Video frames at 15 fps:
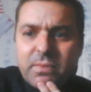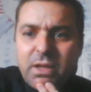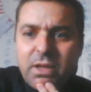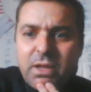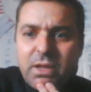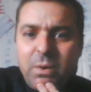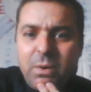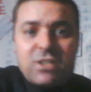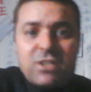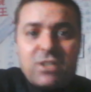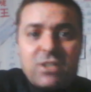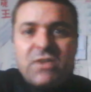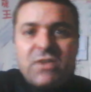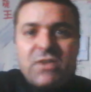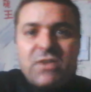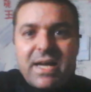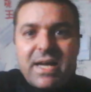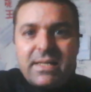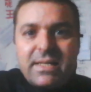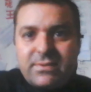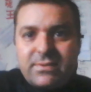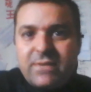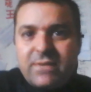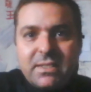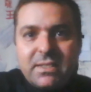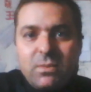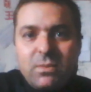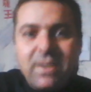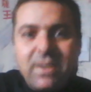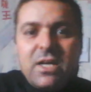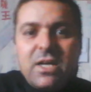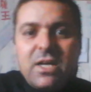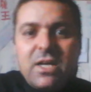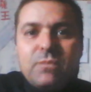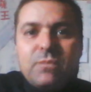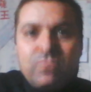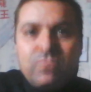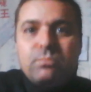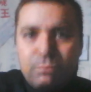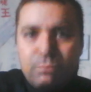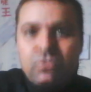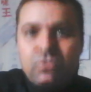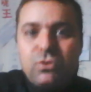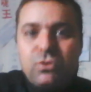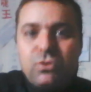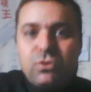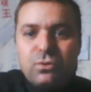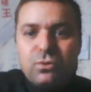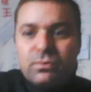Why not the dragon, right? Why not Mushu?